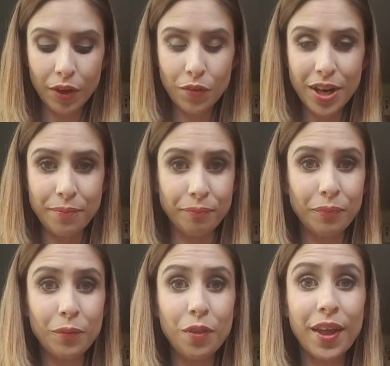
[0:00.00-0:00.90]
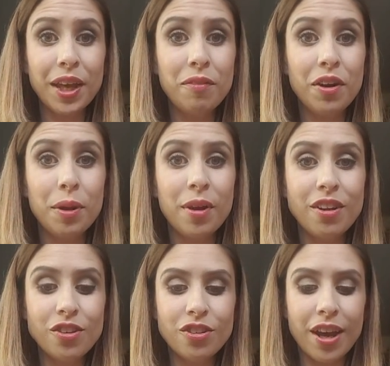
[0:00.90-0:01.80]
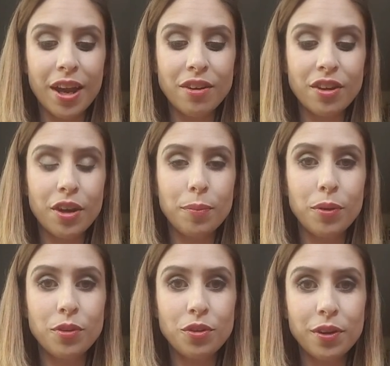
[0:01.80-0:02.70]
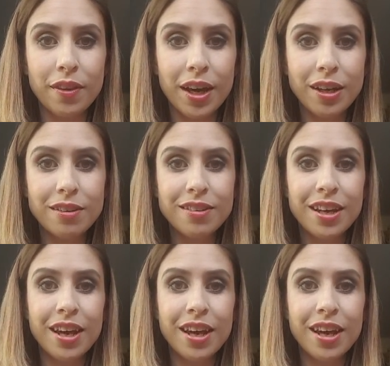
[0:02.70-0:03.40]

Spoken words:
Great. Well, thank you very much, and I hope you enjoyed that.